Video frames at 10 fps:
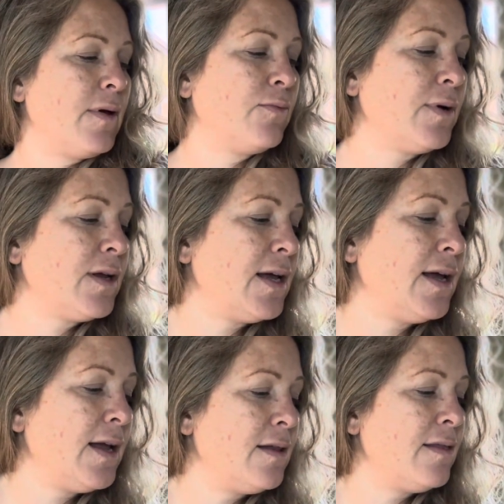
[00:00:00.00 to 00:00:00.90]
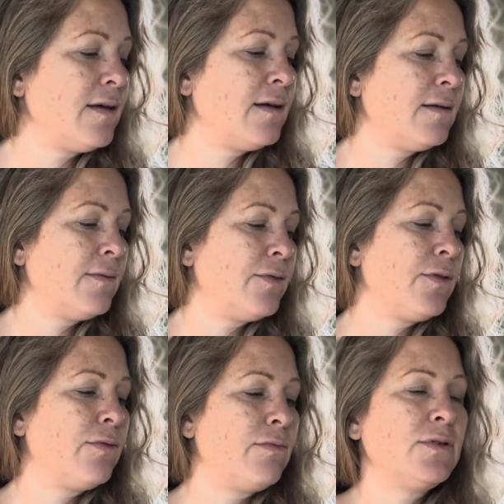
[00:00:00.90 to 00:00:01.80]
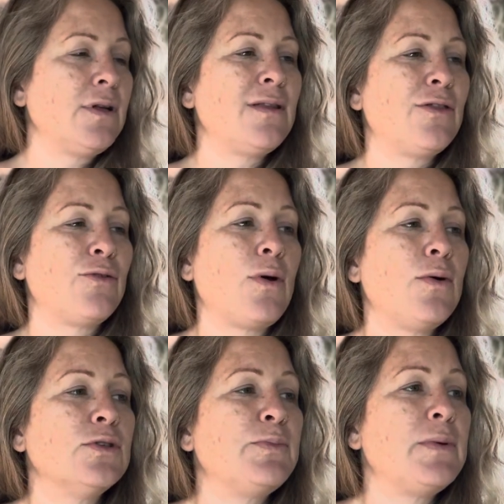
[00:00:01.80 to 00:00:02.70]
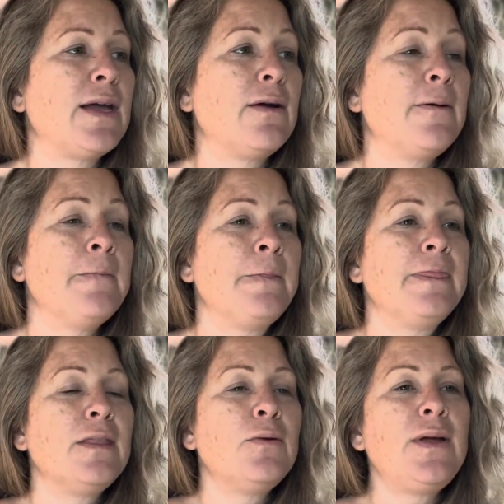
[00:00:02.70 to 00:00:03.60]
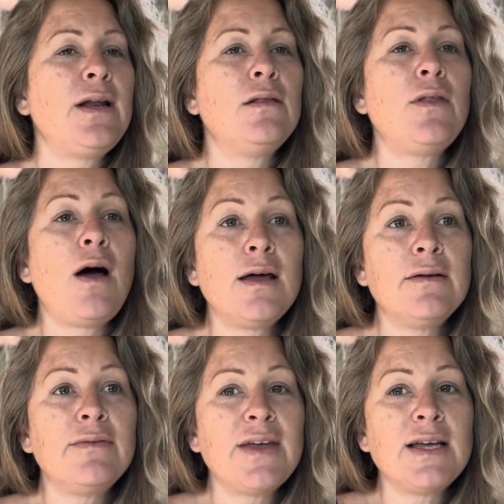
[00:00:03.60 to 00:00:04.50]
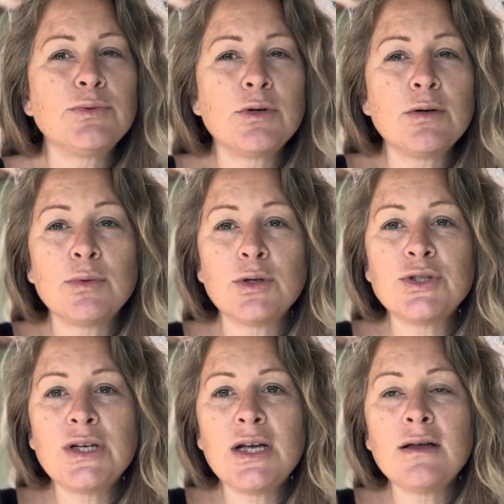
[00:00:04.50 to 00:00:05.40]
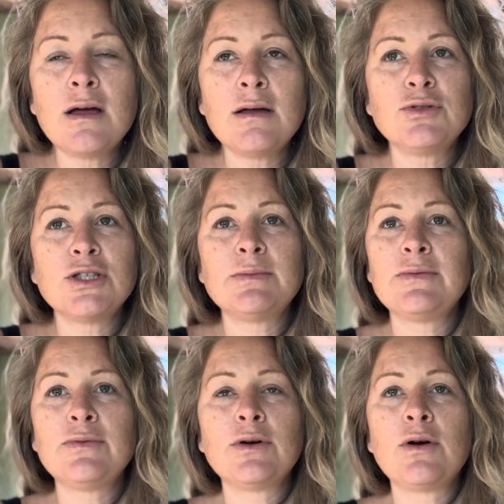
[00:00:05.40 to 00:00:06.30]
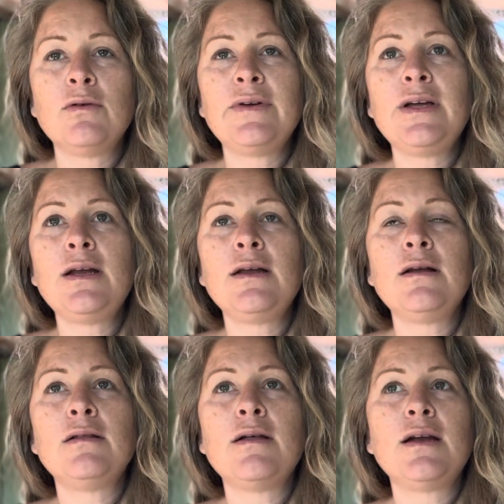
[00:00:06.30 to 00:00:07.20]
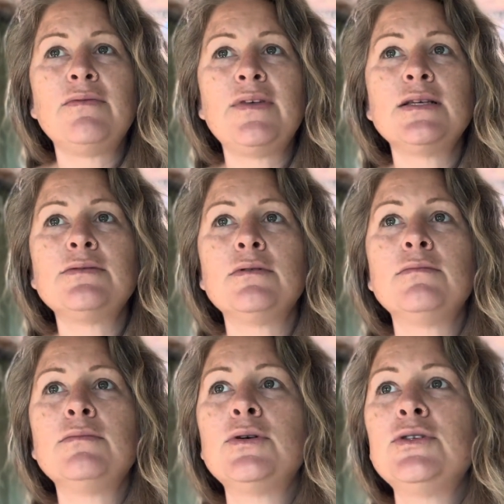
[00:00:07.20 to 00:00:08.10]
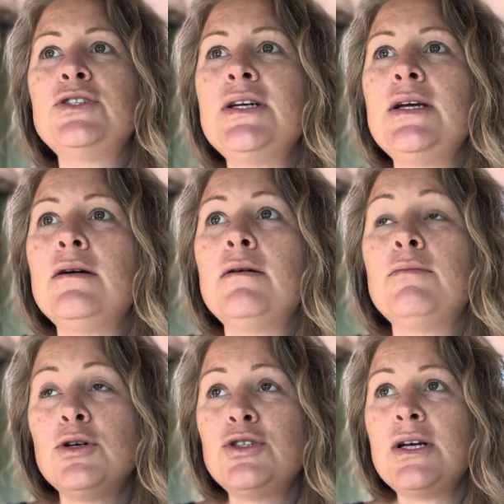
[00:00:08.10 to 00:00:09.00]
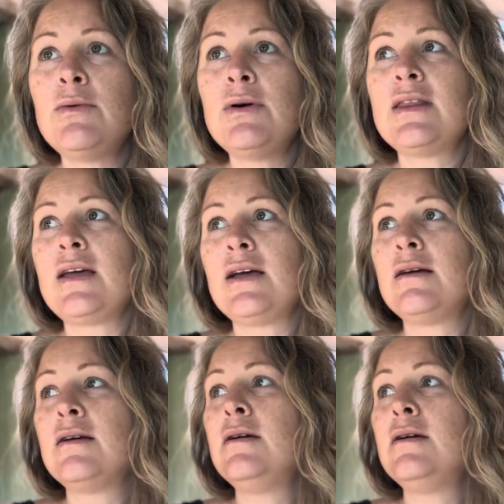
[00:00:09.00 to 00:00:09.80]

really in the not the throes, but like when a lot of things were emerging just before COVID, and a lot of things were emerging with like